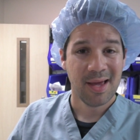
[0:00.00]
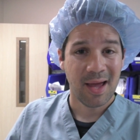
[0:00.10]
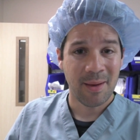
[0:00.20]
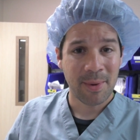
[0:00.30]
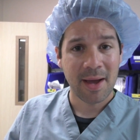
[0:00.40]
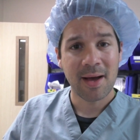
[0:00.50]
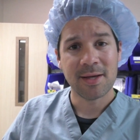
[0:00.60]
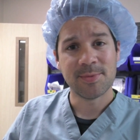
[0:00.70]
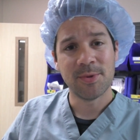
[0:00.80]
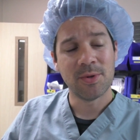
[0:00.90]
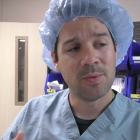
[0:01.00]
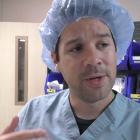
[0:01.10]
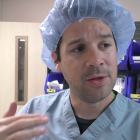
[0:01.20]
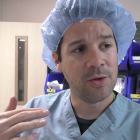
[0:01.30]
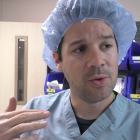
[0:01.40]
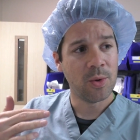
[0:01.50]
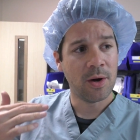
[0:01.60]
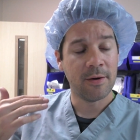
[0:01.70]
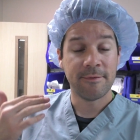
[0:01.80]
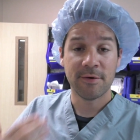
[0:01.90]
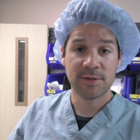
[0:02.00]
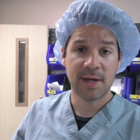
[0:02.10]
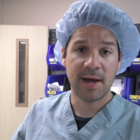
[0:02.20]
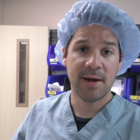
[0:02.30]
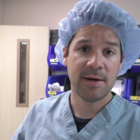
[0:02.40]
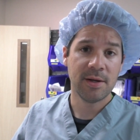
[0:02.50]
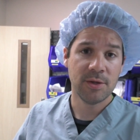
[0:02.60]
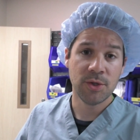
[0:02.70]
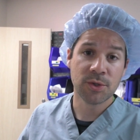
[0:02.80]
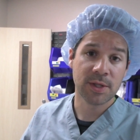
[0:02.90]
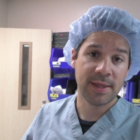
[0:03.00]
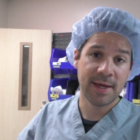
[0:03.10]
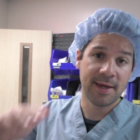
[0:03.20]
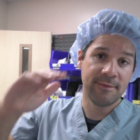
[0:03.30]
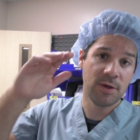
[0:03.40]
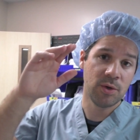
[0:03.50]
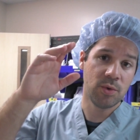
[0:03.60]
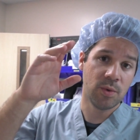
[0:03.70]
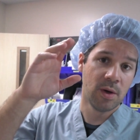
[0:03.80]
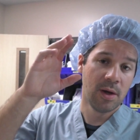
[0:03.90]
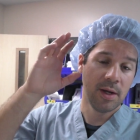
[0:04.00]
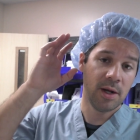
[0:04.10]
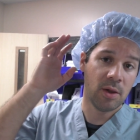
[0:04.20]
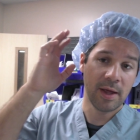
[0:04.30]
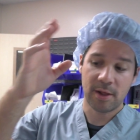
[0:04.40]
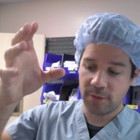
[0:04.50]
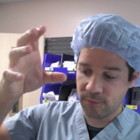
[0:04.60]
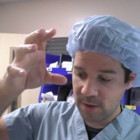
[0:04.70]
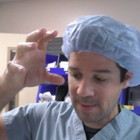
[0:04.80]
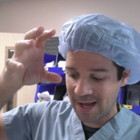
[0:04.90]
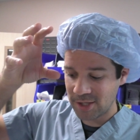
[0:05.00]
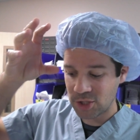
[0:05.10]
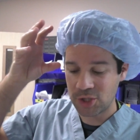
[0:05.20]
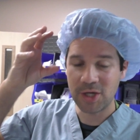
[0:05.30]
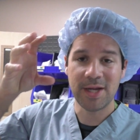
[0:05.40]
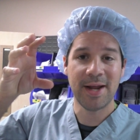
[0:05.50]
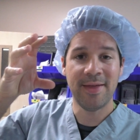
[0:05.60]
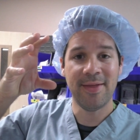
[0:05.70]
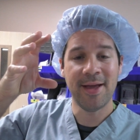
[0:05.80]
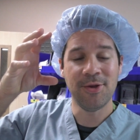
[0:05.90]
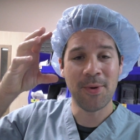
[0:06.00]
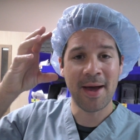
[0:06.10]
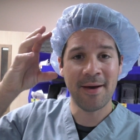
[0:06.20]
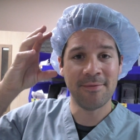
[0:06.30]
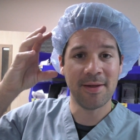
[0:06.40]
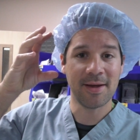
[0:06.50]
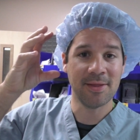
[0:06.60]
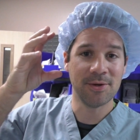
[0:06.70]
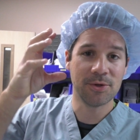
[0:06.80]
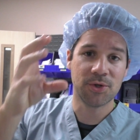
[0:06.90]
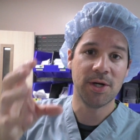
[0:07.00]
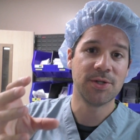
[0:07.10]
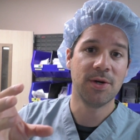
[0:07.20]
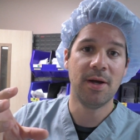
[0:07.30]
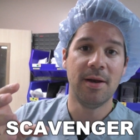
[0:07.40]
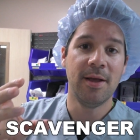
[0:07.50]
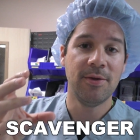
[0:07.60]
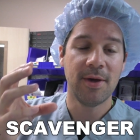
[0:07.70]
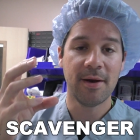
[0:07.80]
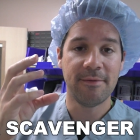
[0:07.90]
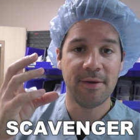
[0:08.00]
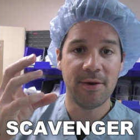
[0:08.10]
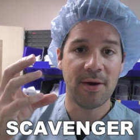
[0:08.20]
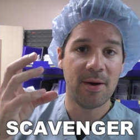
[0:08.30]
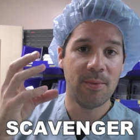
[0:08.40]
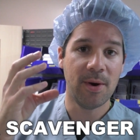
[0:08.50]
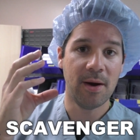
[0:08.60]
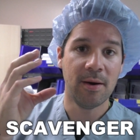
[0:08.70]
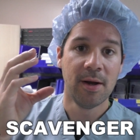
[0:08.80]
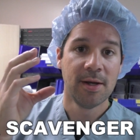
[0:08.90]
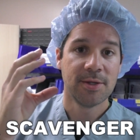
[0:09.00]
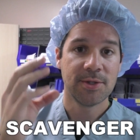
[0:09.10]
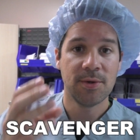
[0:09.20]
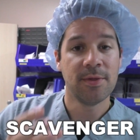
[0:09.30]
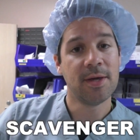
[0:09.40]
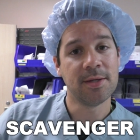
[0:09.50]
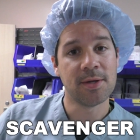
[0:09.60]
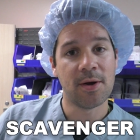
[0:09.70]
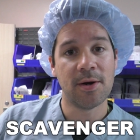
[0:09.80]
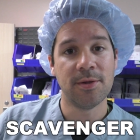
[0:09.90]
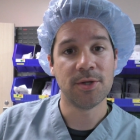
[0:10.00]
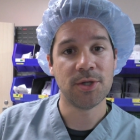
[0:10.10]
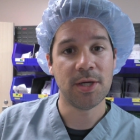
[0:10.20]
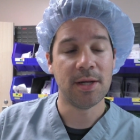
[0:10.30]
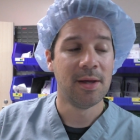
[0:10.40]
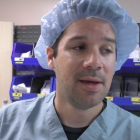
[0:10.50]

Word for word: At my hospital, when you are first hired, usually they give you, you know, like a 3-page sheet, and you have like a little treasure hunt, and you gotta figure out where certain things are on the sheet.